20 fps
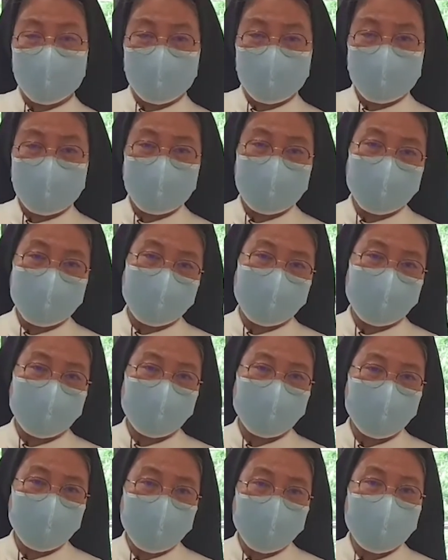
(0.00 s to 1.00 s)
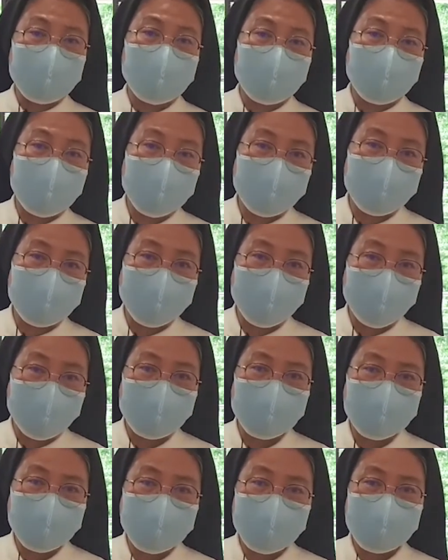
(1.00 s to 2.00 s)
Sister Mao, who is
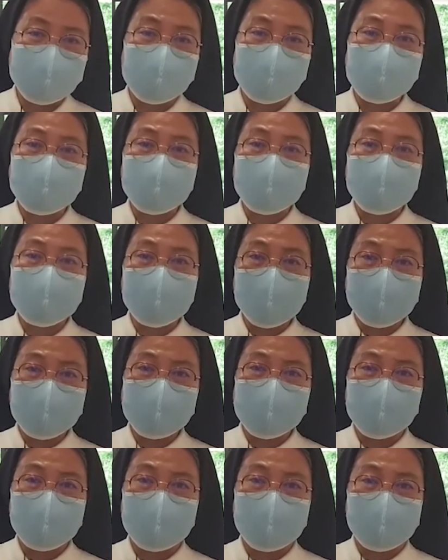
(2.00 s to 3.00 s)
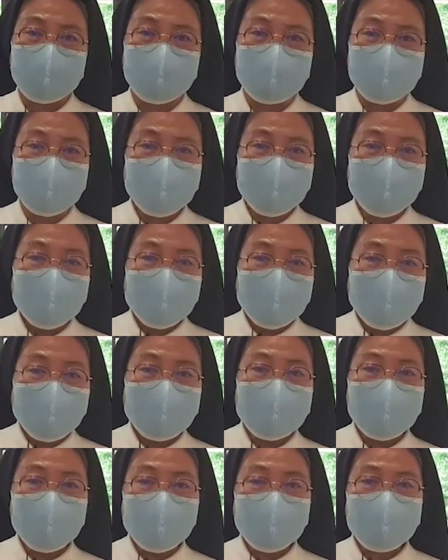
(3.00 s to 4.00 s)
uh, at, um, in the mother
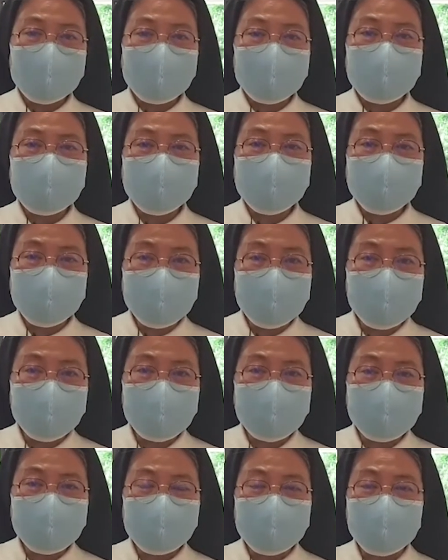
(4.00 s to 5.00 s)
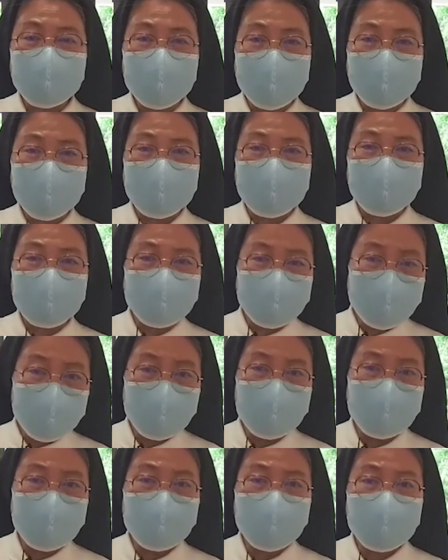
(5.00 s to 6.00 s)
house, is also watching.
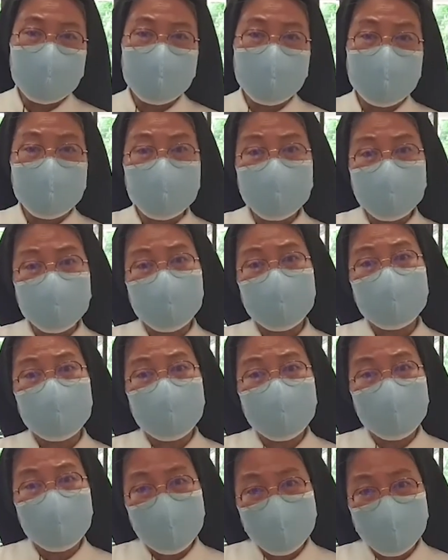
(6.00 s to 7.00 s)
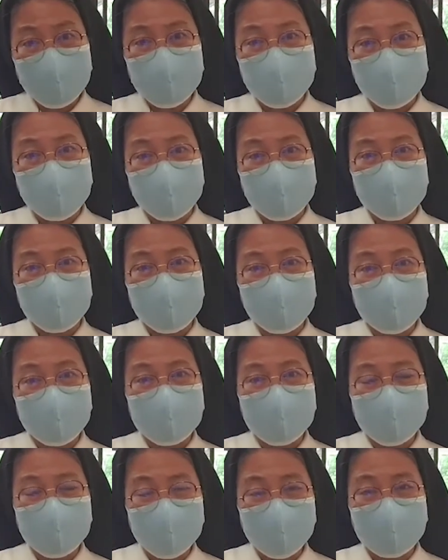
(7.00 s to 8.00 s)
And I can see so many
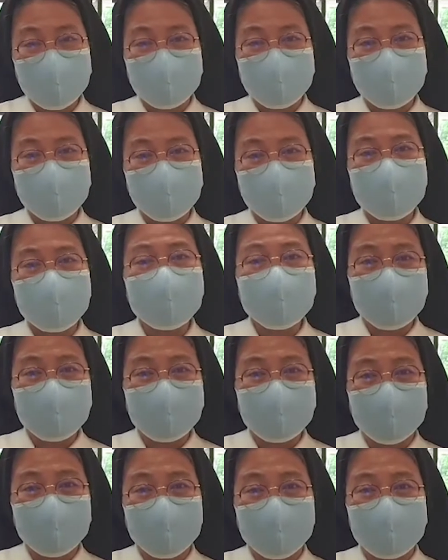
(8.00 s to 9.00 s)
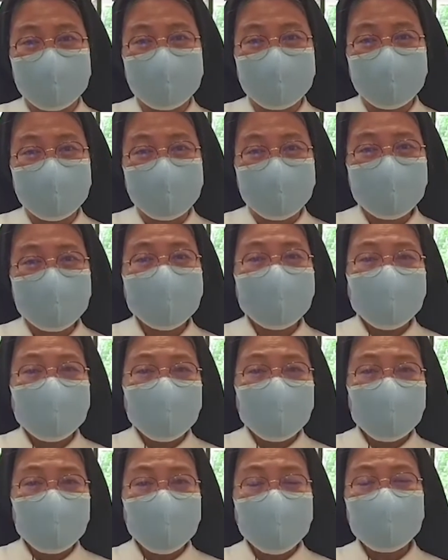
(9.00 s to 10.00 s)
of you also watching.
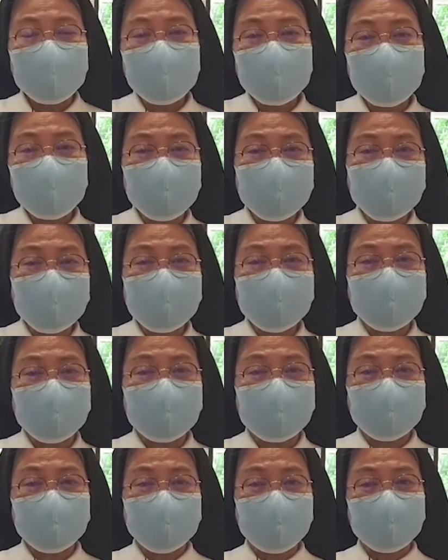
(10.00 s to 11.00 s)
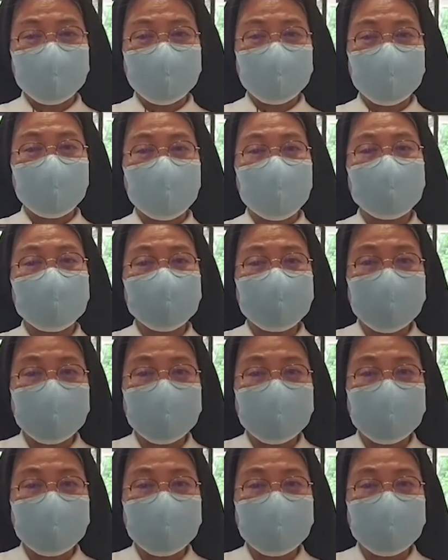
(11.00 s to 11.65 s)
I checked earlier on.